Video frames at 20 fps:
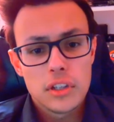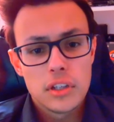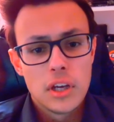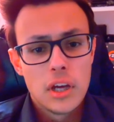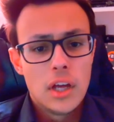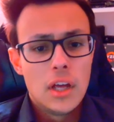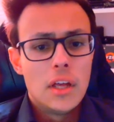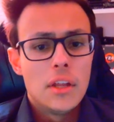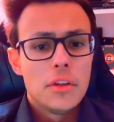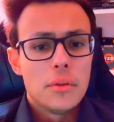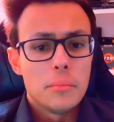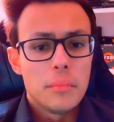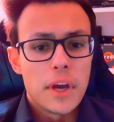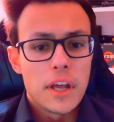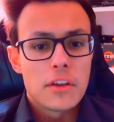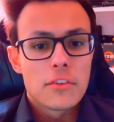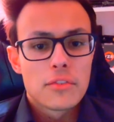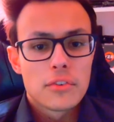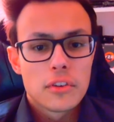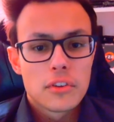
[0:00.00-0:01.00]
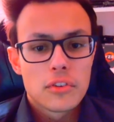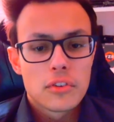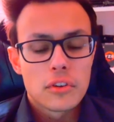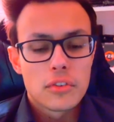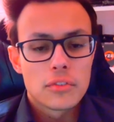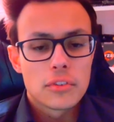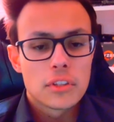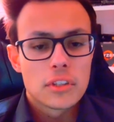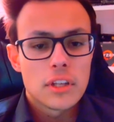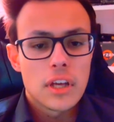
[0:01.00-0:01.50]
the benefits of it
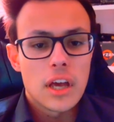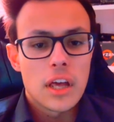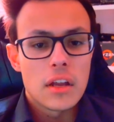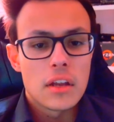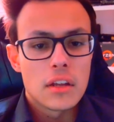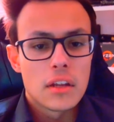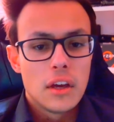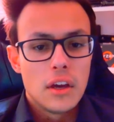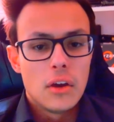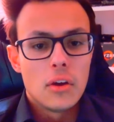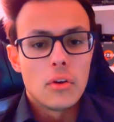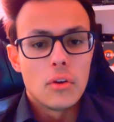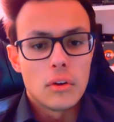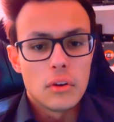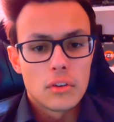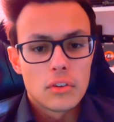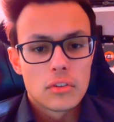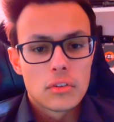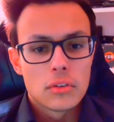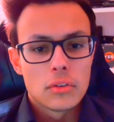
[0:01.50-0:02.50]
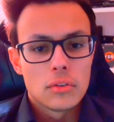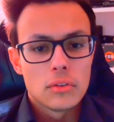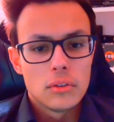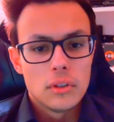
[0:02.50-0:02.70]
and also